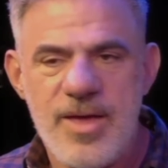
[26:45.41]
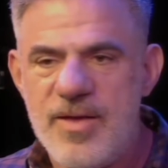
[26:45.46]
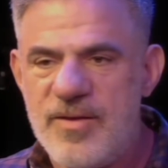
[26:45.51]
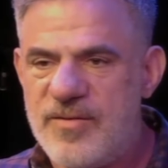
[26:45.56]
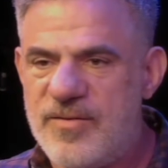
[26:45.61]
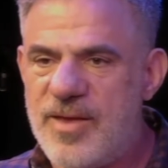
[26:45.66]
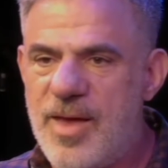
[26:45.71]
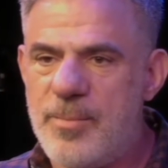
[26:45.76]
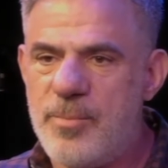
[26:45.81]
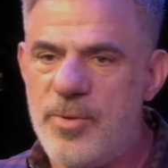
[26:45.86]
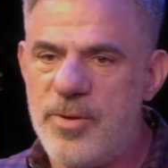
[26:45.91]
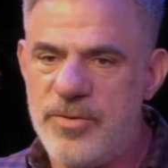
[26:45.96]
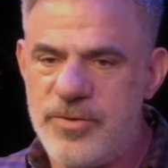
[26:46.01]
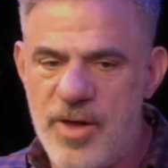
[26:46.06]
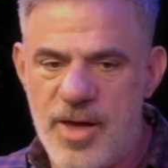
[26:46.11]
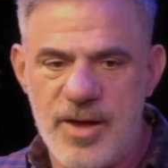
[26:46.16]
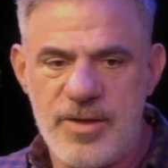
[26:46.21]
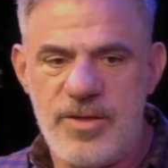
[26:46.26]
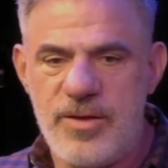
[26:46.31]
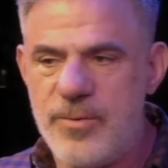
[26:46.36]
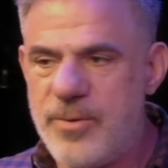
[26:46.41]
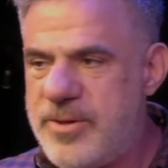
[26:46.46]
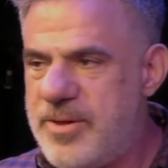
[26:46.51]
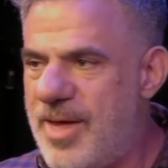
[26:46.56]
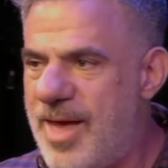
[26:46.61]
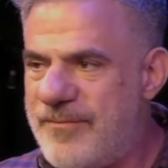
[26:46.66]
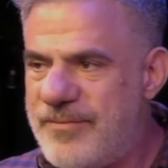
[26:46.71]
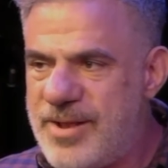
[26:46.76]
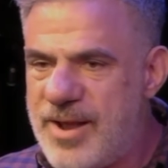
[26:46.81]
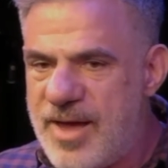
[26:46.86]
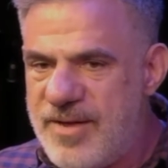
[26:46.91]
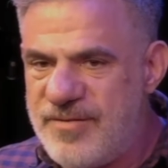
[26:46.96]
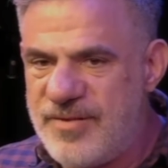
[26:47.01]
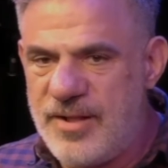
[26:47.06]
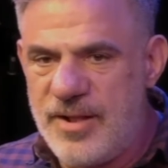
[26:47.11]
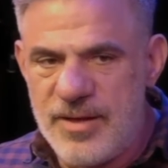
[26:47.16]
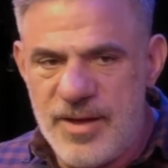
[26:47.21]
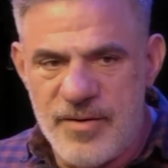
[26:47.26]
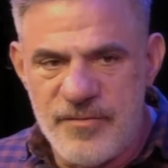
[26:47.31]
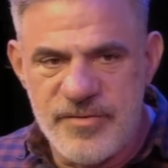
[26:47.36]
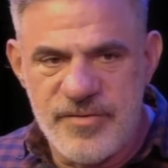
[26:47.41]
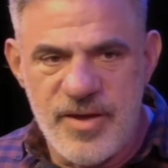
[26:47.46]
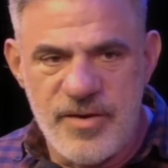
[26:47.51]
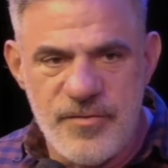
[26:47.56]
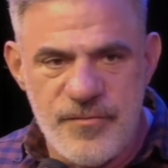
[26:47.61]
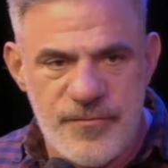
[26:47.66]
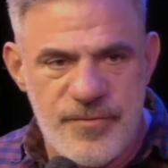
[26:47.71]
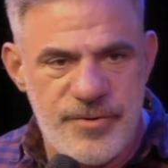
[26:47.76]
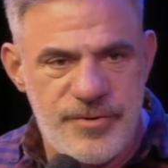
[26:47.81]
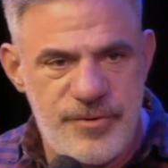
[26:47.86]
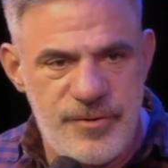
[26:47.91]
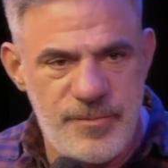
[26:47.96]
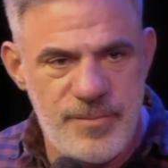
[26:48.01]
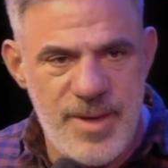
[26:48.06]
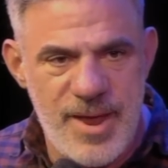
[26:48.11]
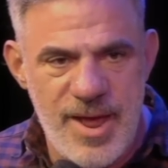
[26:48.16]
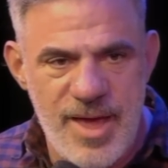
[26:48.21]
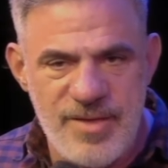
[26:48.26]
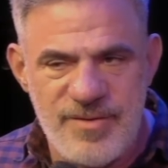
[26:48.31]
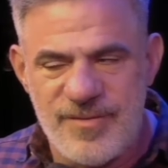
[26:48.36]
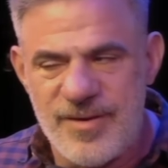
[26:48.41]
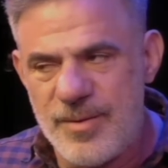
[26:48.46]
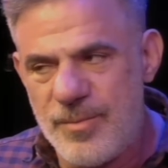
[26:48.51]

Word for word: Some will talk to you and you'll have a nice little conversation for two minutes.